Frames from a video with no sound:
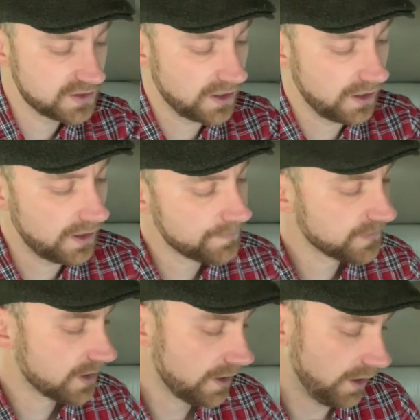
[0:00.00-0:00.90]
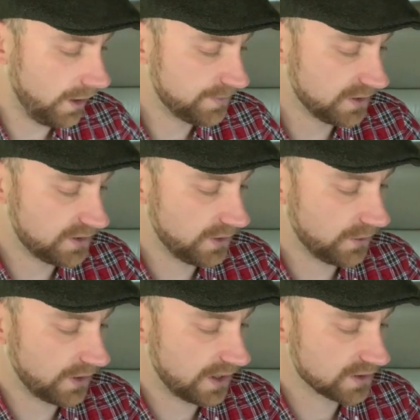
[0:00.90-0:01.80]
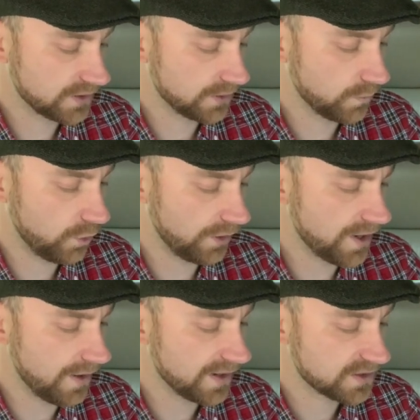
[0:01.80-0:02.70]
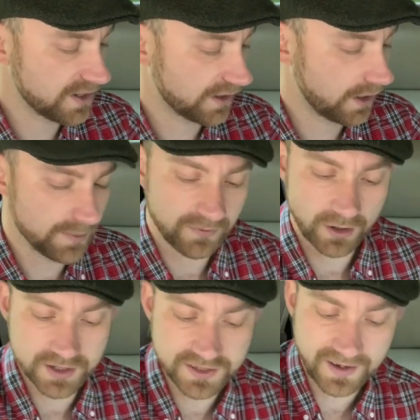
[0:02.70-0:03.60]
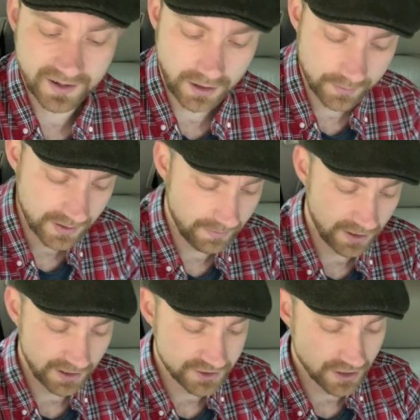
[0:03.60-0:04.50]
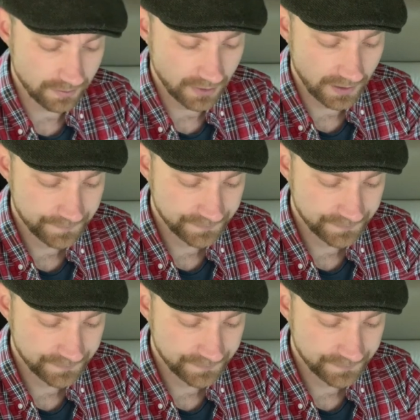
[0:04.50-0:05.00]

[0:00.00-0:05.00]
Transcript: car up to 2001. No, that can't be right. So that can't be a mileage number.